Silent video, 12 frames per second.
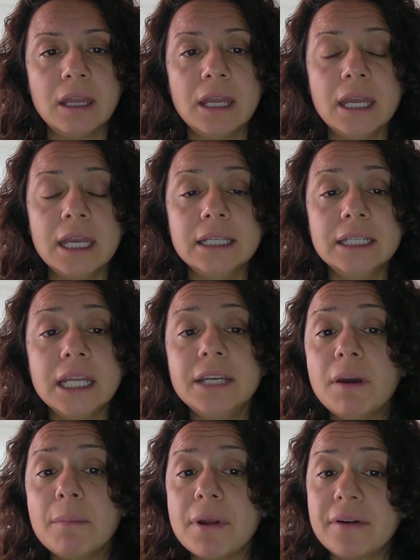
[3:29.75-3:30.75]
Native
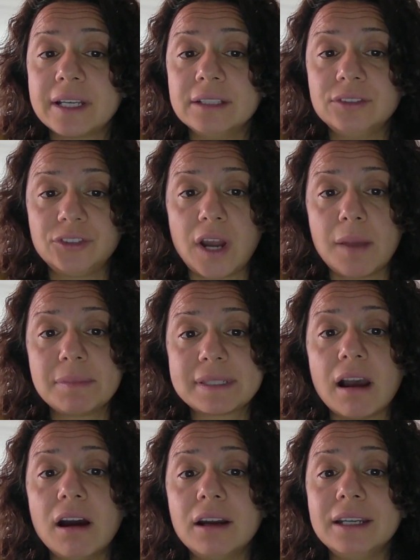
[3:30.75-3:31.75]
American tribes
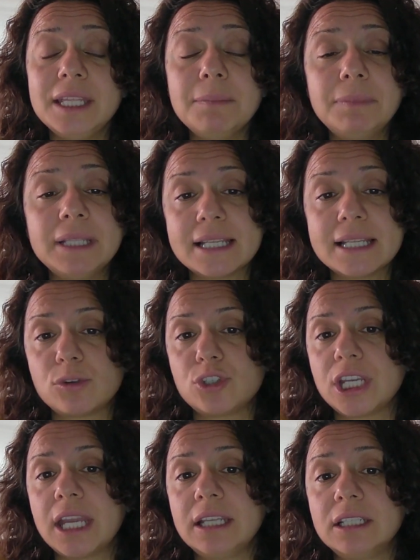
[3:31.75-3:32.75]
are deeply
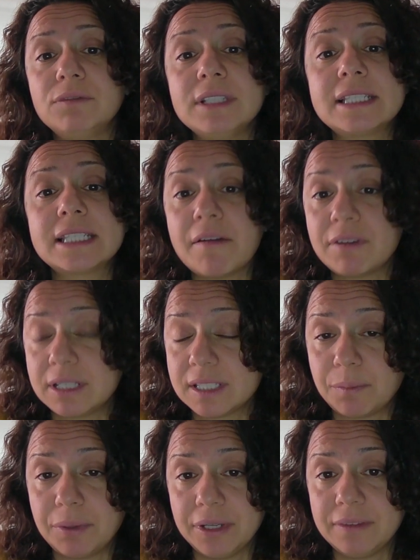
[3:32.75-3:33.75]
associated with several
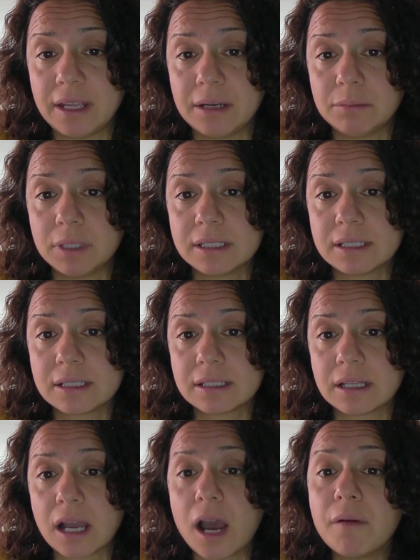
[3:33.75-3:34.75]
spirit animals.
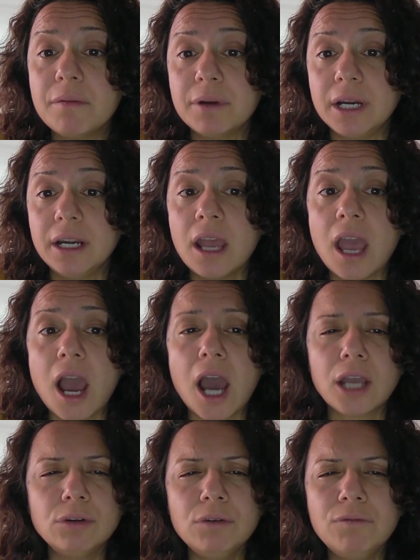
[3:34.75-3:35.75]
However, I
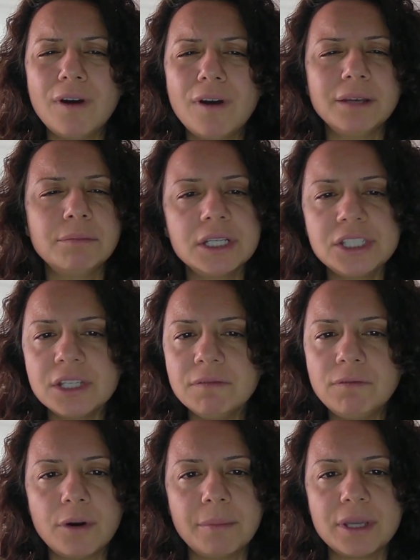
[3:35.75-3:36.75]
couldn't find much
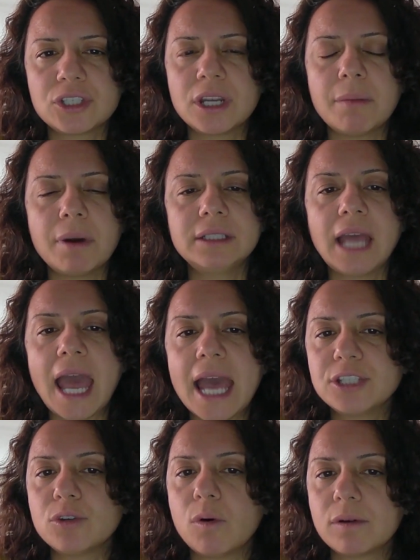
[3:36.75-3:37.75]
information about
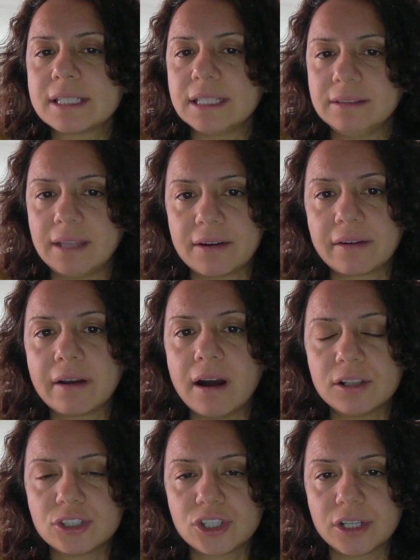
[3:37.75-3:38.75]
hedgehogs in their
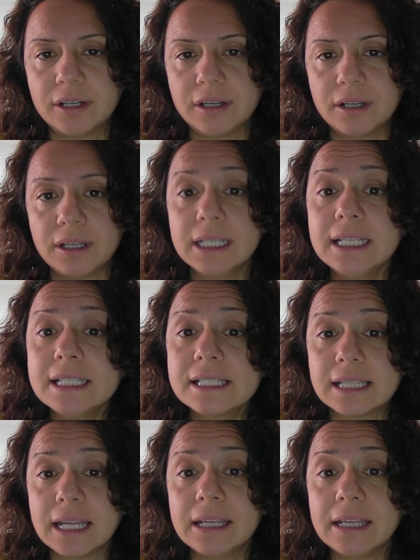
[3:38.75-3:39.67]
culture. Instead,